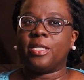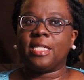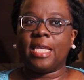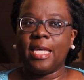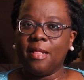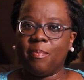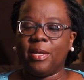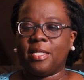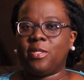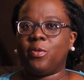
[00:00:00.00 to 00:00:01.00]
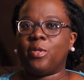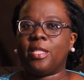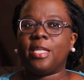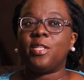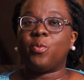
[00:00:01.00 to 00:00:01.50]
the skill-based,
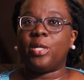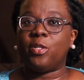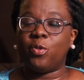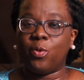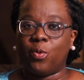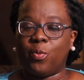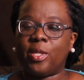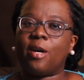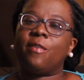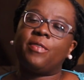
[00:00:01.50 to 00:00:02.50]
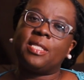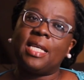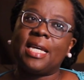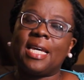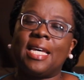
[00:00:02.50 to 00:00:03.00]
the things we do with our
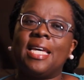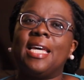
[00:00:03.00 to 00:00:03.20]
physique.